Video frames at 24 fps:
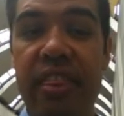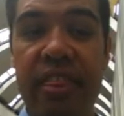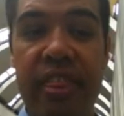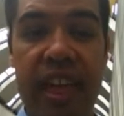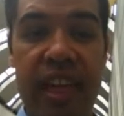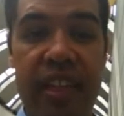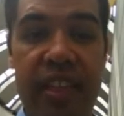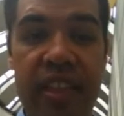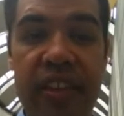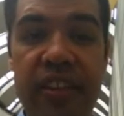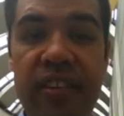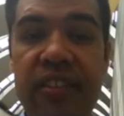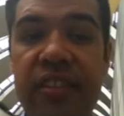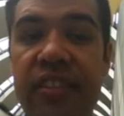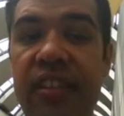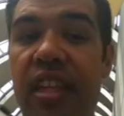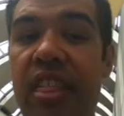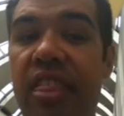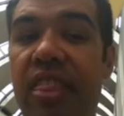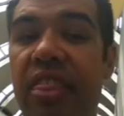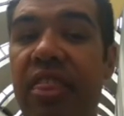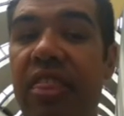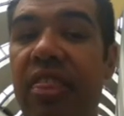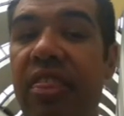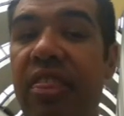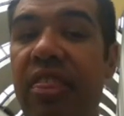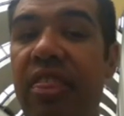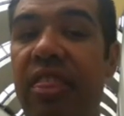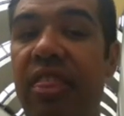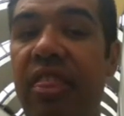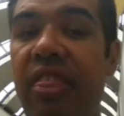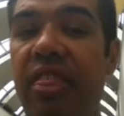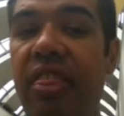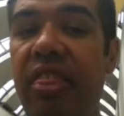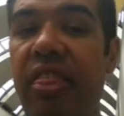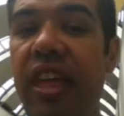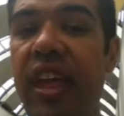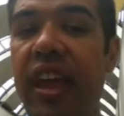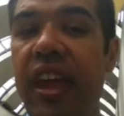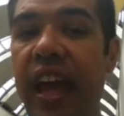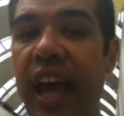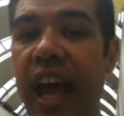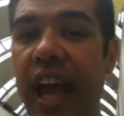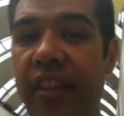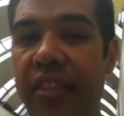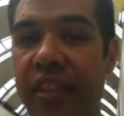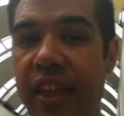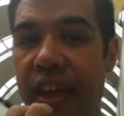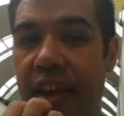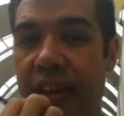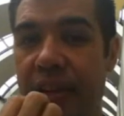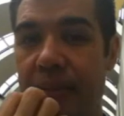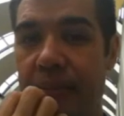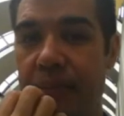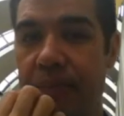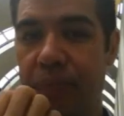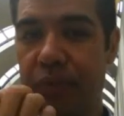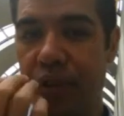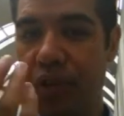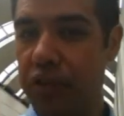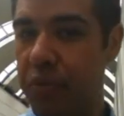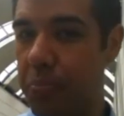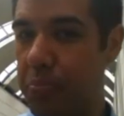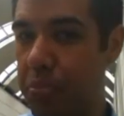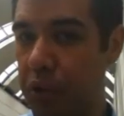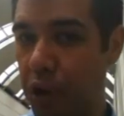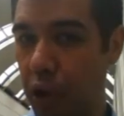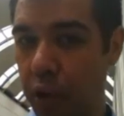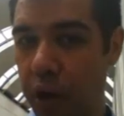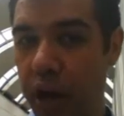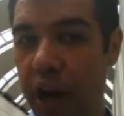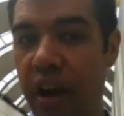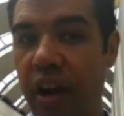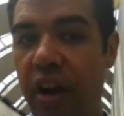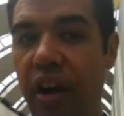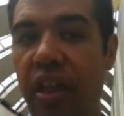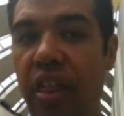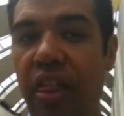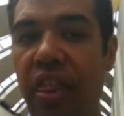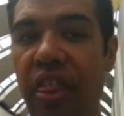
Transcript: like this, and then just blow air.